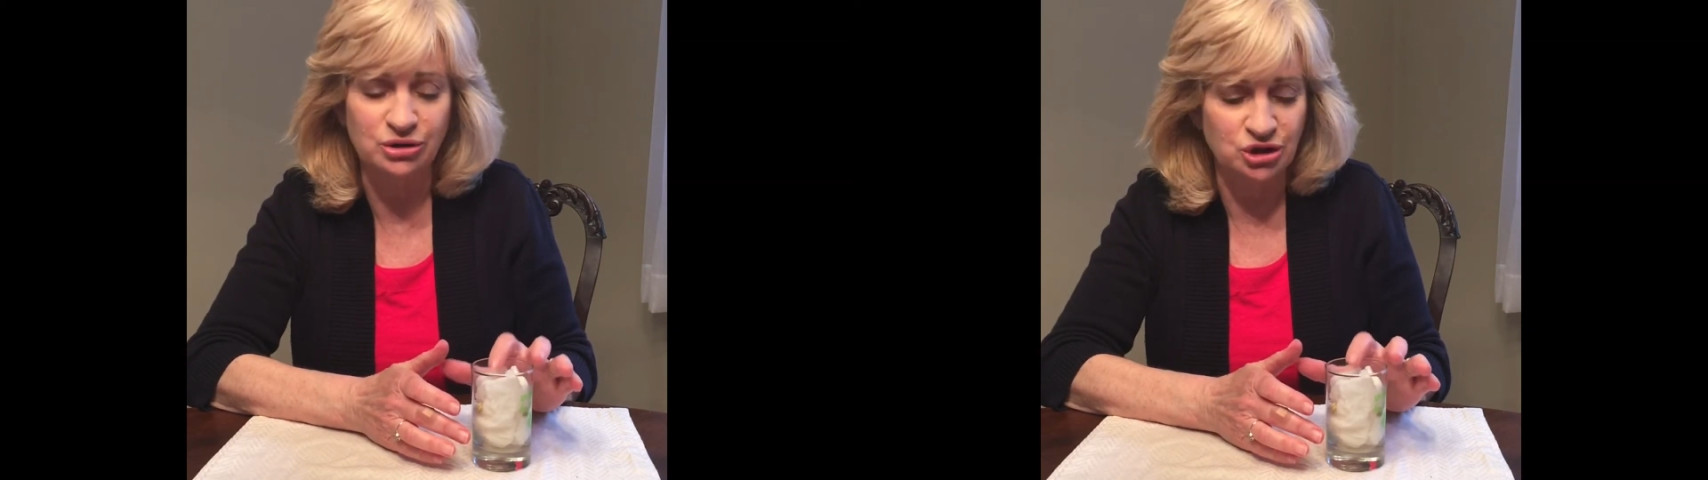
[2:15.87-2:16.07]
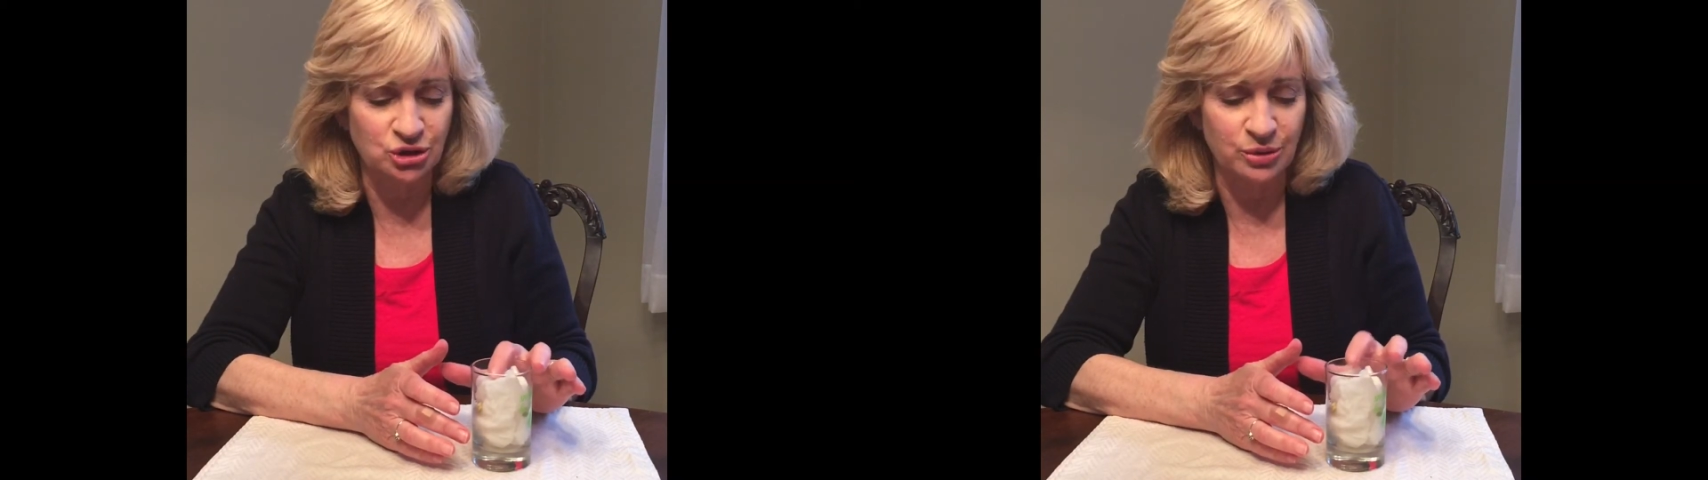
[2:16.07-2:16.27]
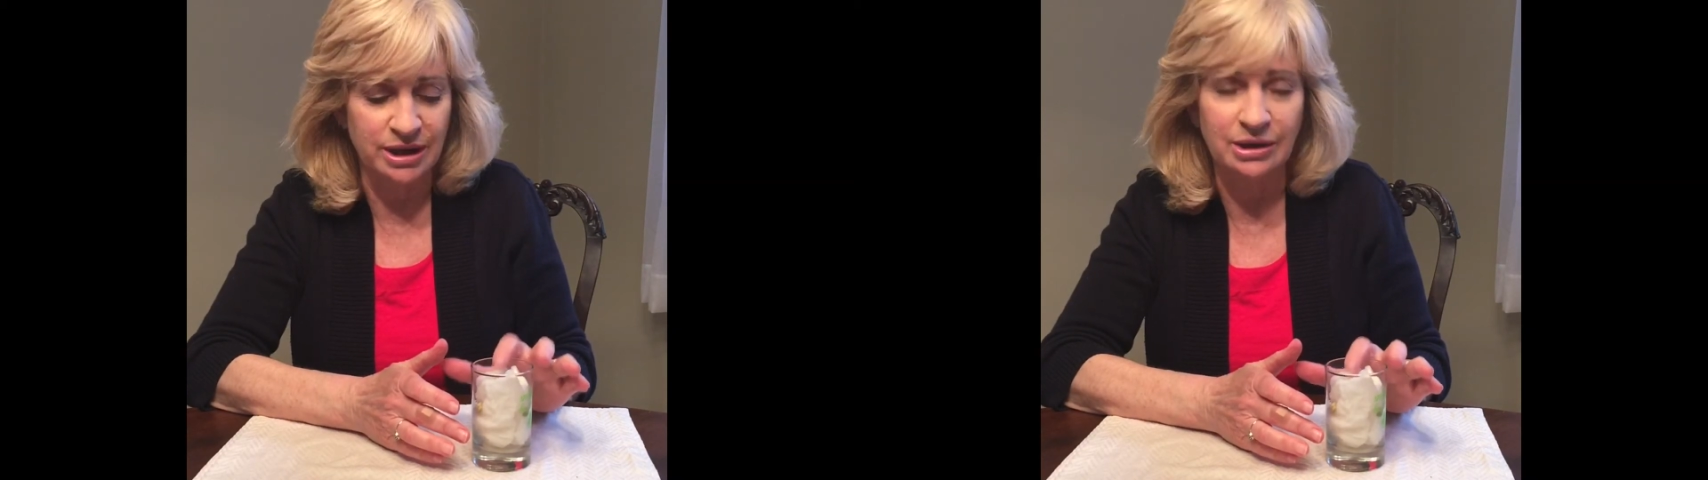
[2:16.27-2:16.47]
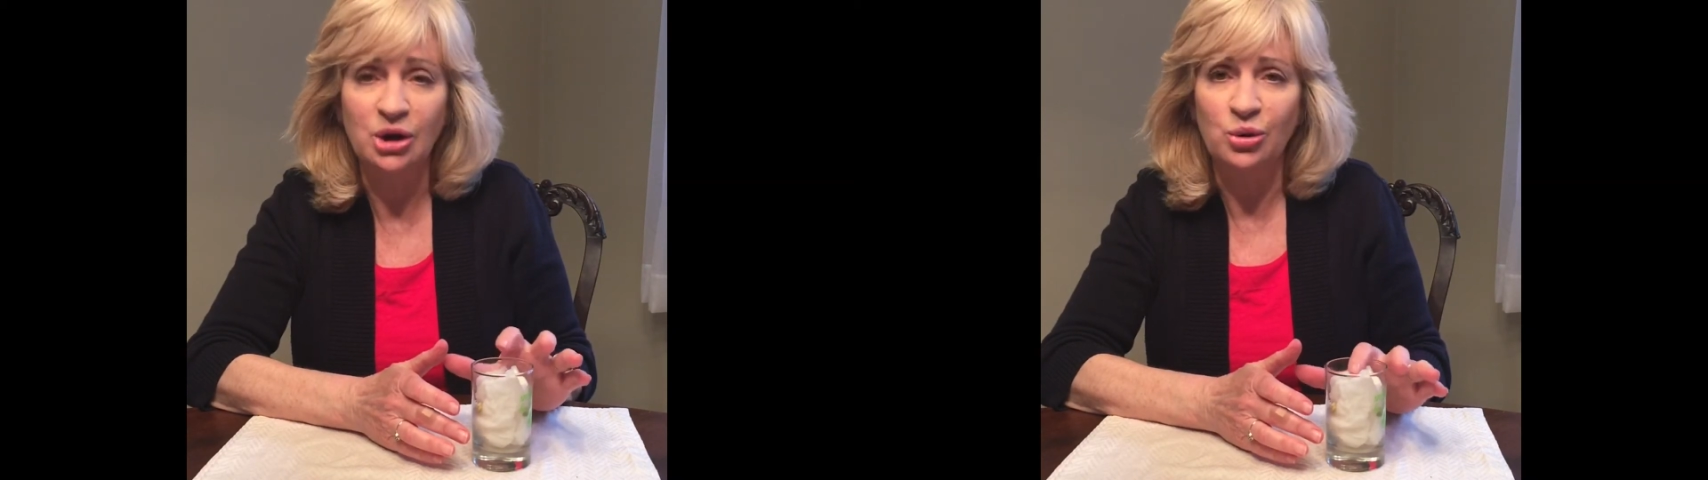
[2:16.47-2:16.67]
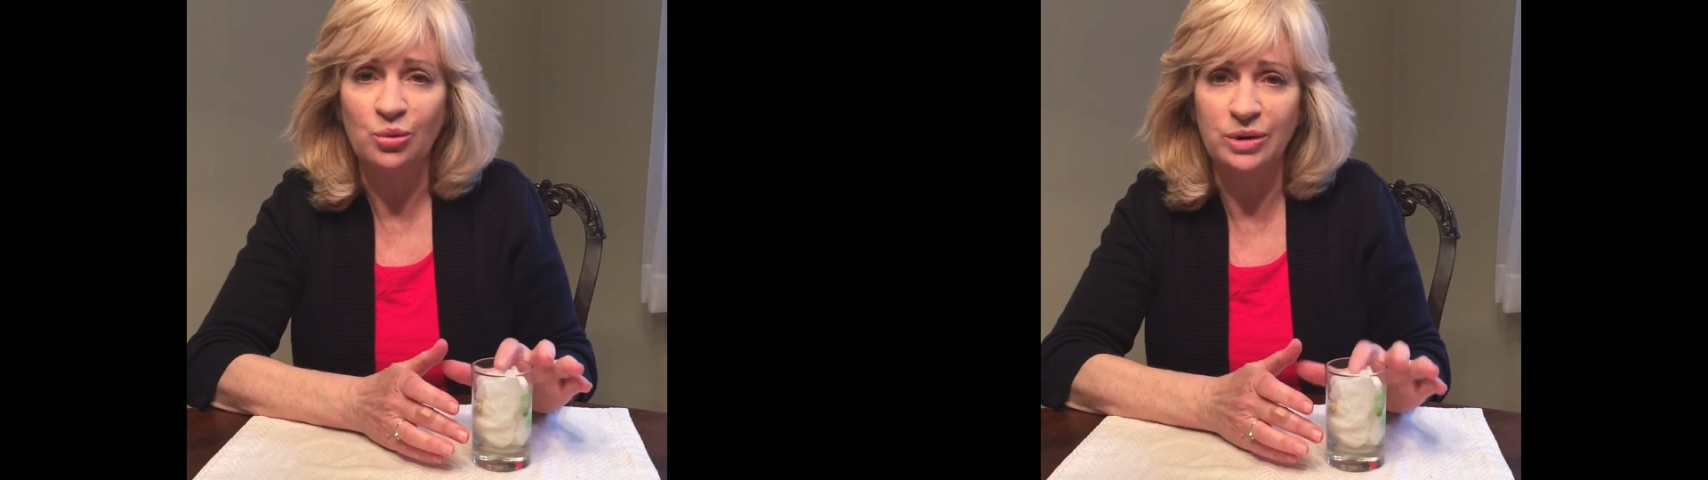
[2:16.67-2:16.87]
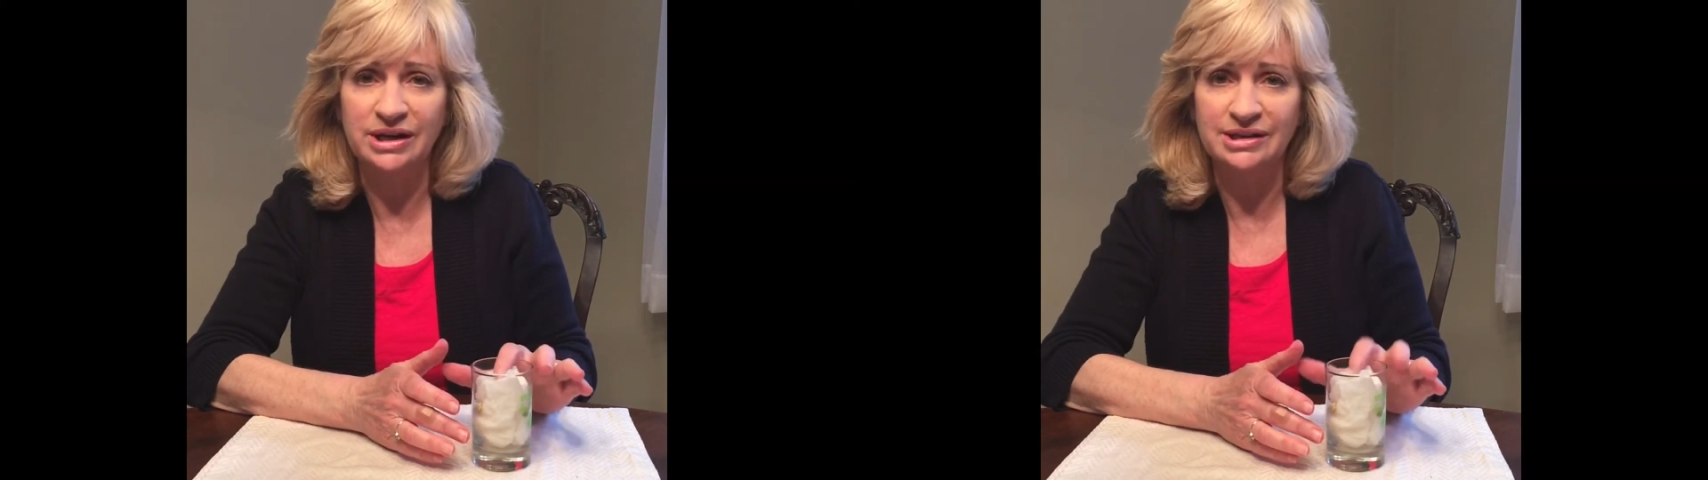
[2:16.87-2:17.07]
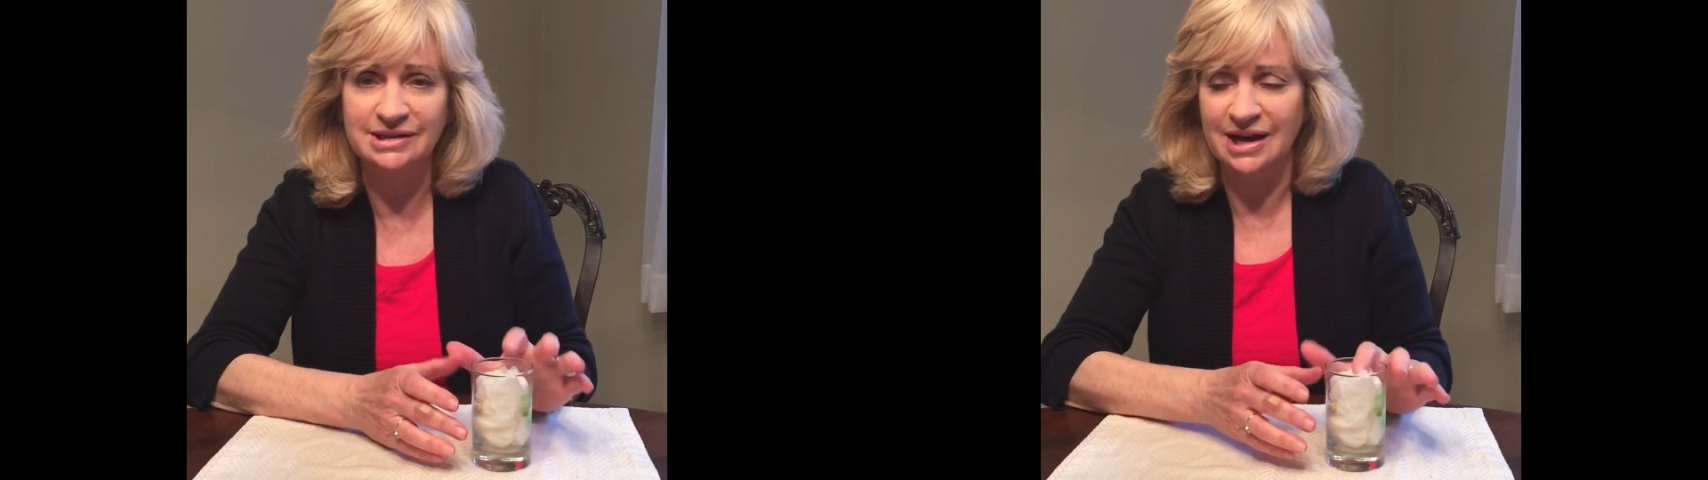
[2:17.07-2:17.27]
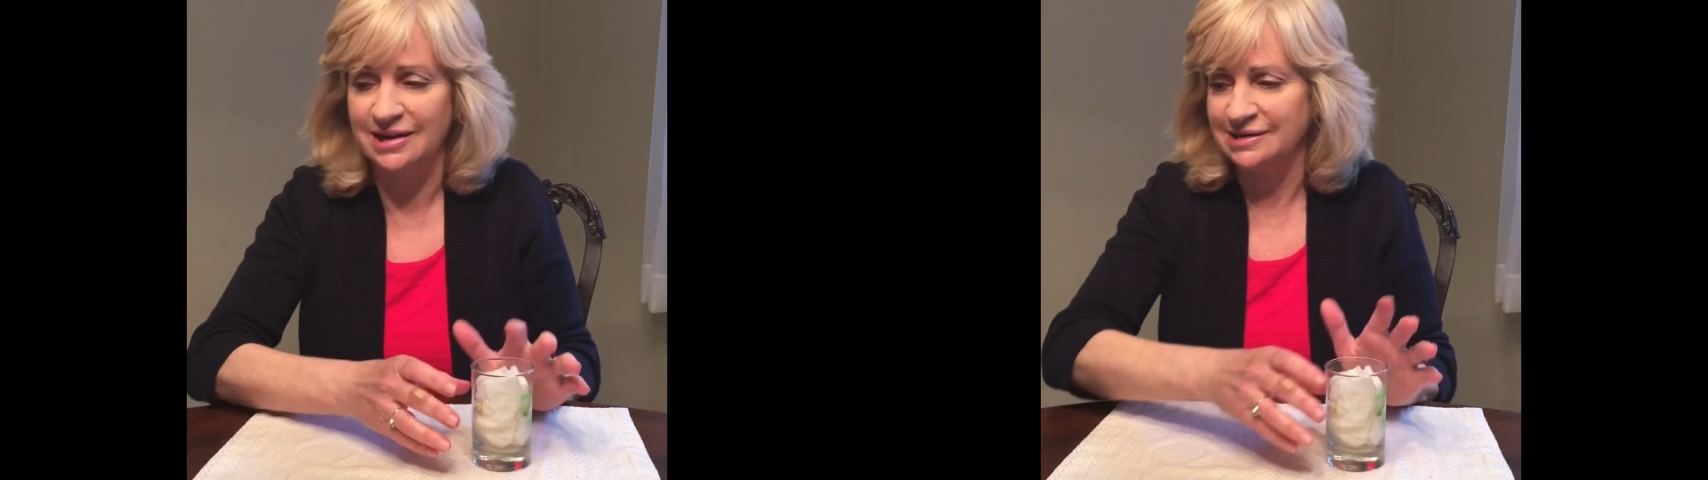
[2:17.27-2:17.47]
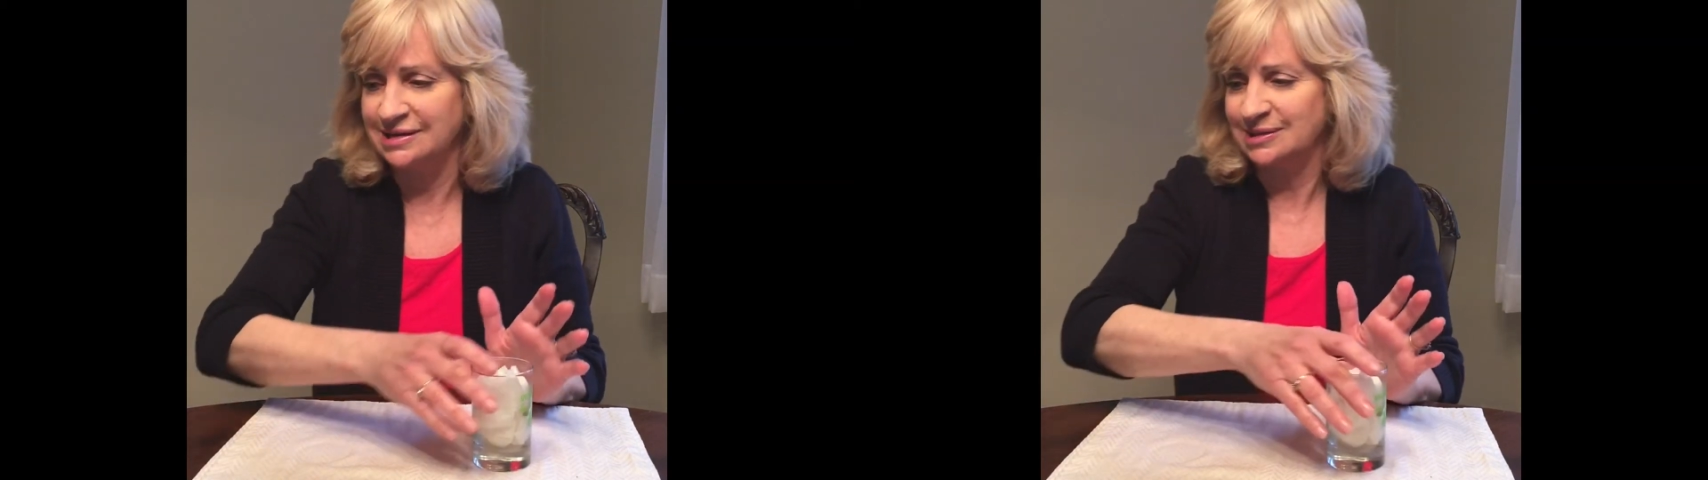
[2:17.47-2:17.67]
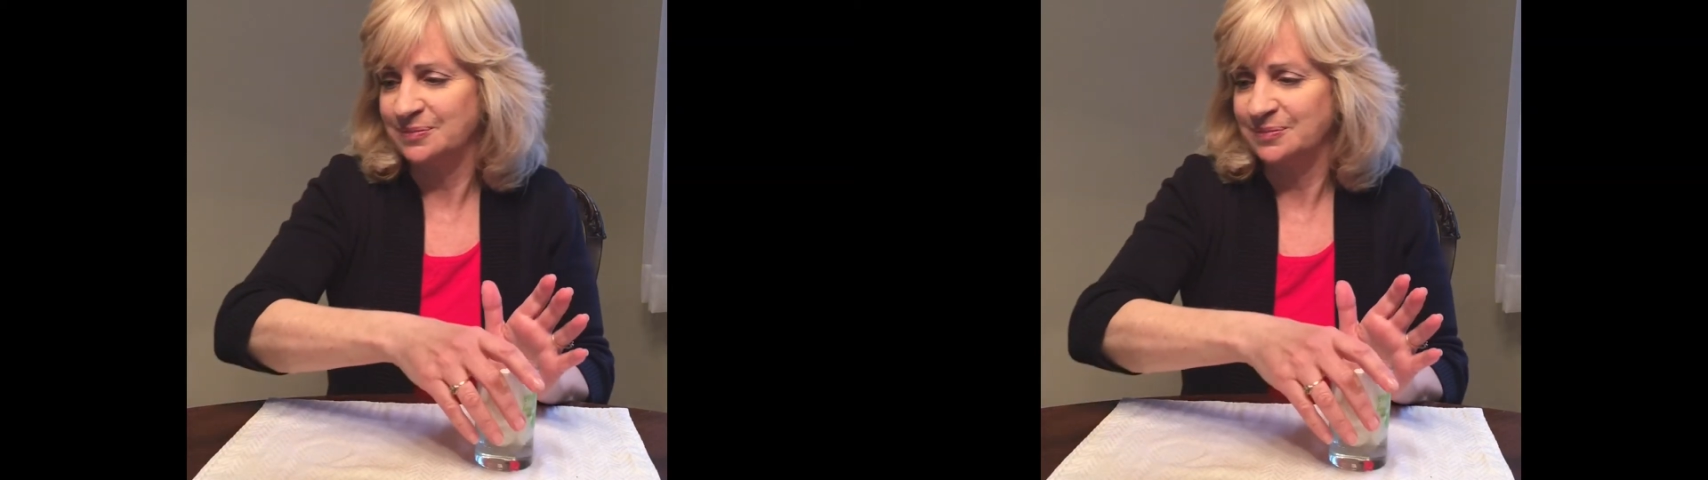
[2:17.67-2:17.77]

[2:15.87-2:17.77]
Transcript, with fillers: to it when it does.